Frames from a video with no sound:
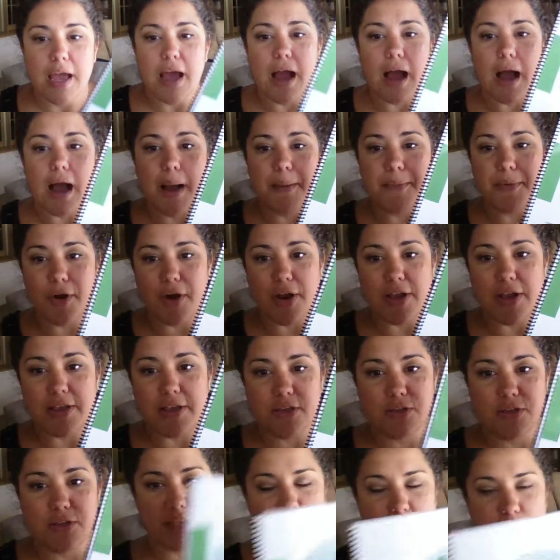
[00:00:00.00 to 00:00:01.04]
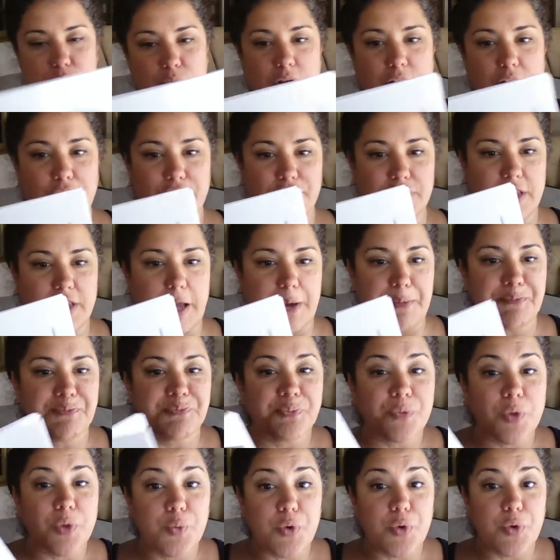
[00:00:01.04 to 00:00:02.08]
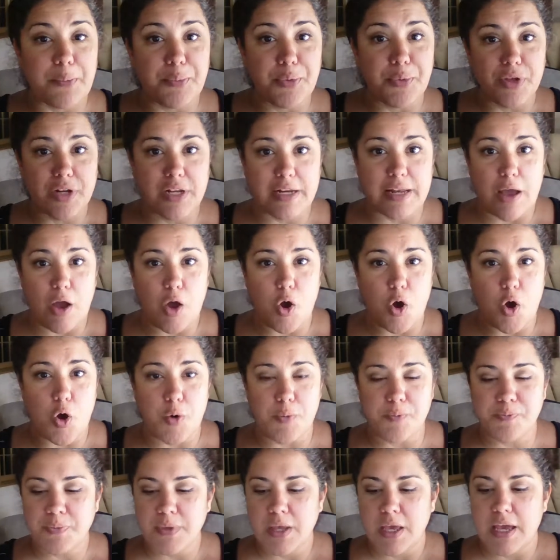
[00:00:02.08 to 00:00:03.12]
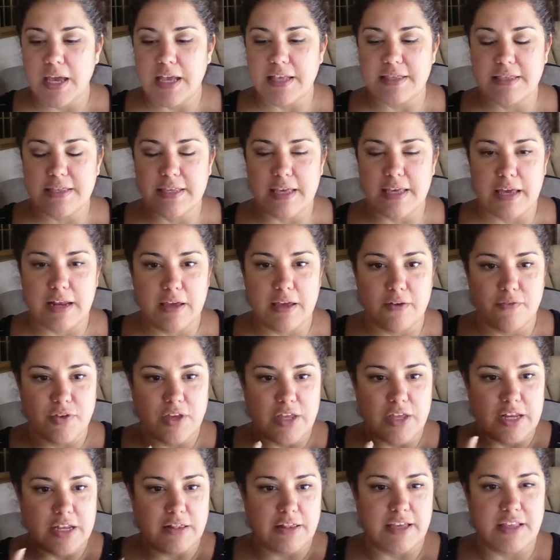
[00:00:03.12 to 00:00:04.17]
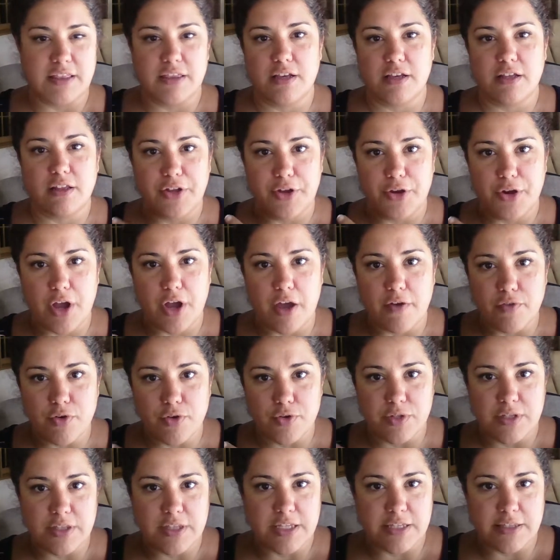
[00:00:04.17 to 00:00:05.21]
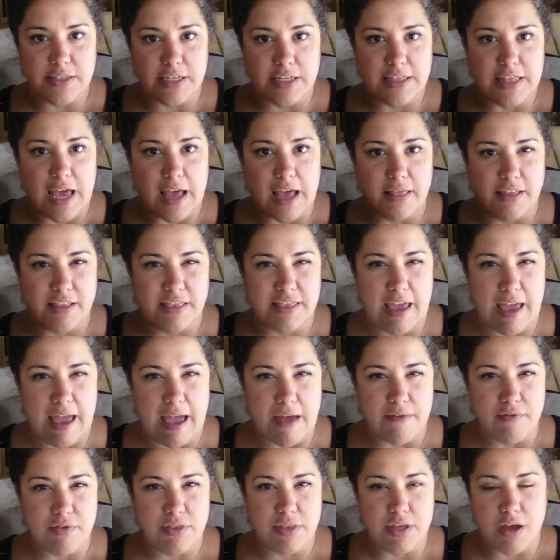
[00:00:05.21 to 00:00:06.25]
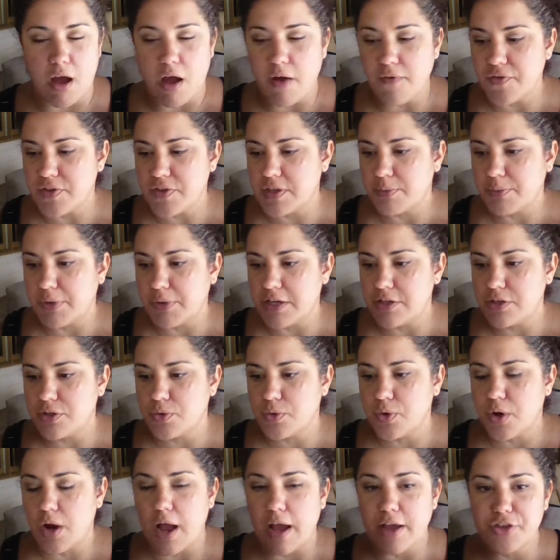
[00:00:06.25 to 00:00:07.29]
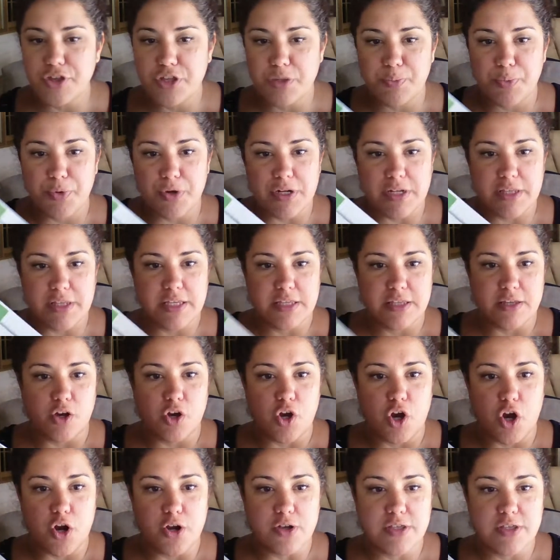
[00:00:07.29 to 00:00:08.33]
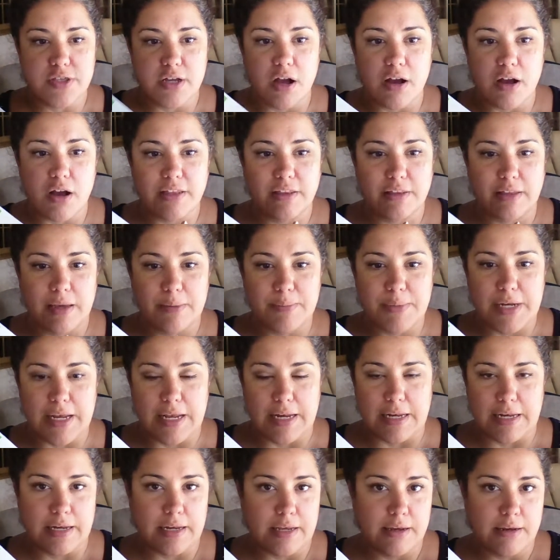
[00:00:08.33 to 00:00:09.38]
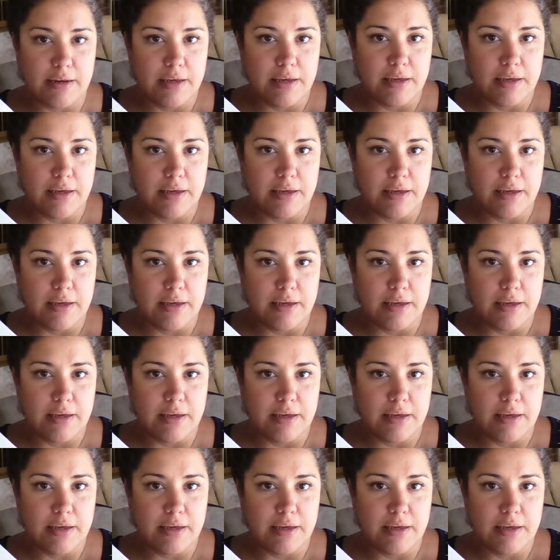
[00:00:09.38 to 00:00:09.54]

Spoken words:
All right, so this is what it looks like. When I printed at home, instead of getting like the clear covers and things like that like they have at the office supply store, I just printed this on cardstock and laminated it.